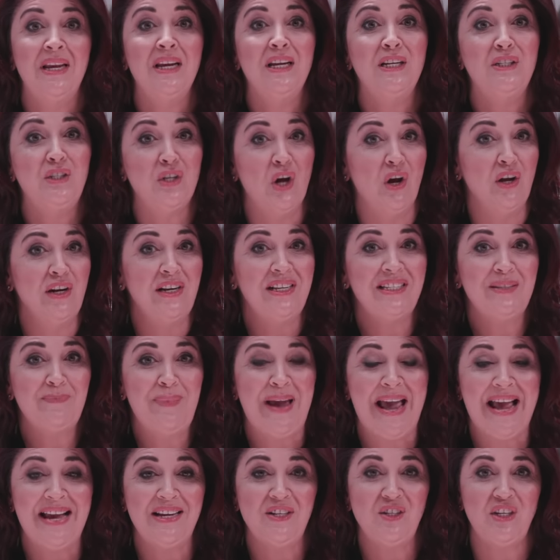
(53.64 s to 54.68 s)
Donna's
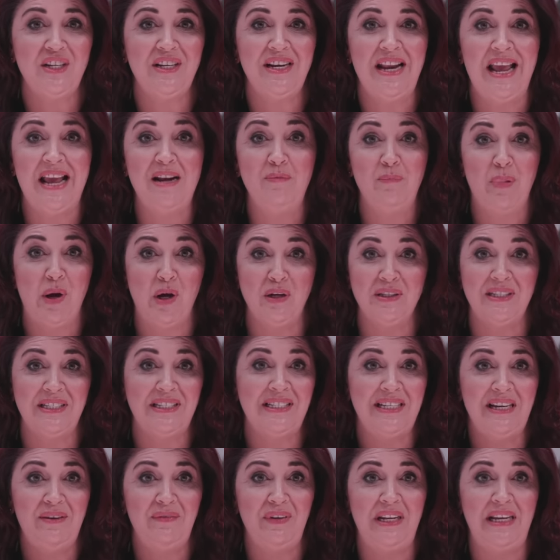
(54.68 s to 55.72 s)
passion and
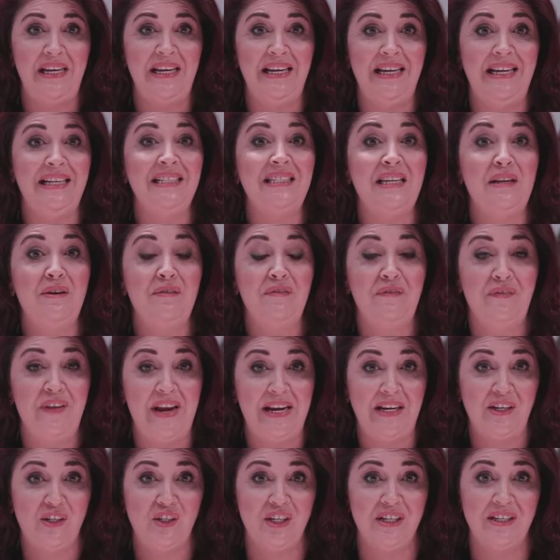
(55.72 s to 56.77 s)
positivity is
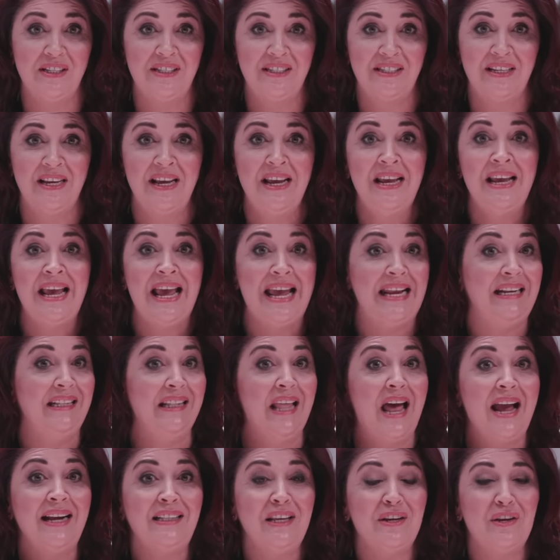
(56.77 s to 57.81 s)
infectious, and
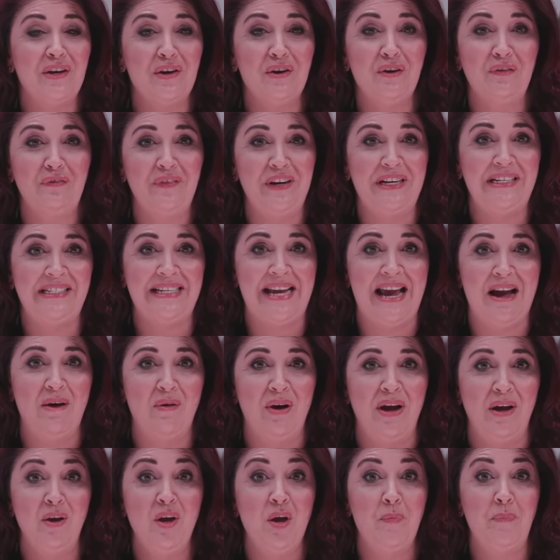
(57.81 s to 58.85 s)
like the girlfriend
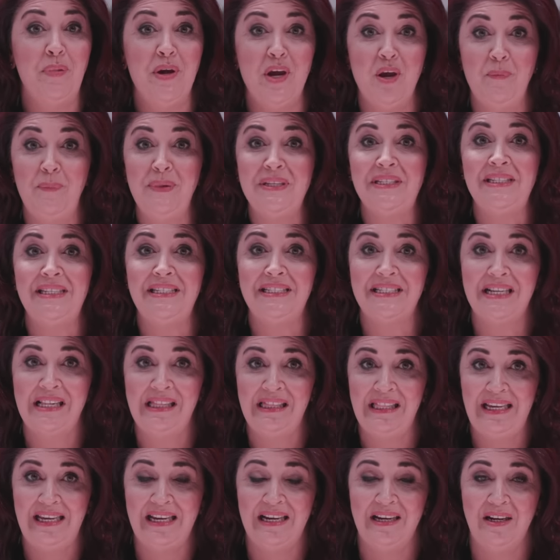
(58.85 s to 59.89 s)
hour, her purpose is
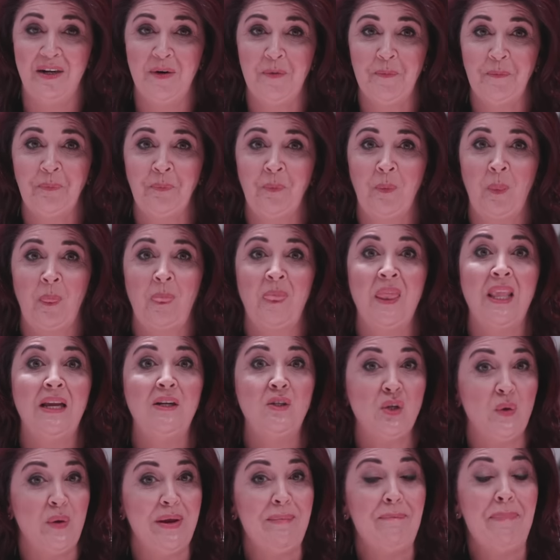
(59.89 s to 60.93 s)
clear
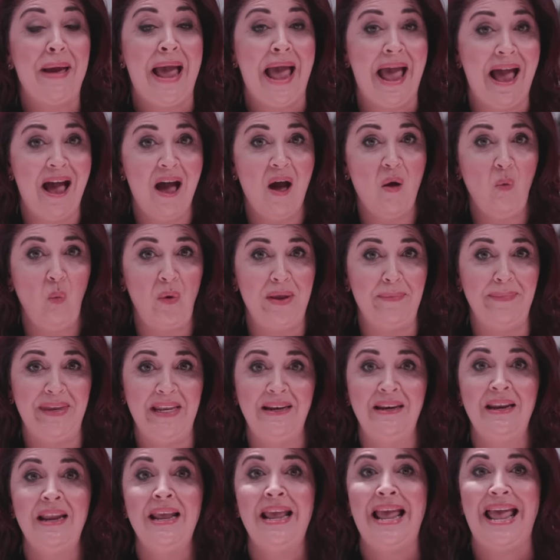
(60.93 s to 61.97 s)
to empower
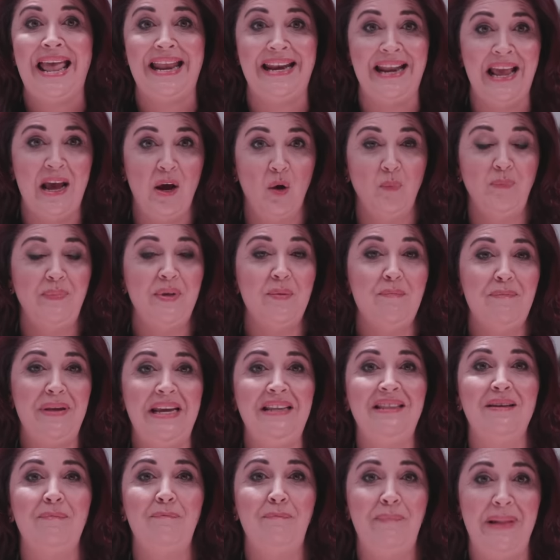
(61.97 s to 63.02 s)
women and help them be
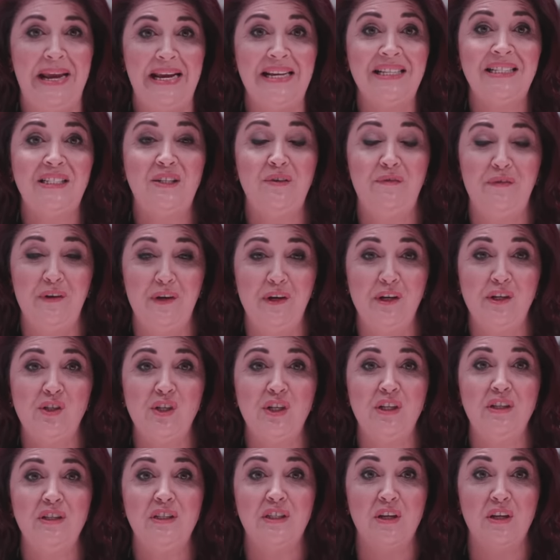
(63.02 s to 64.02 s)
the best versions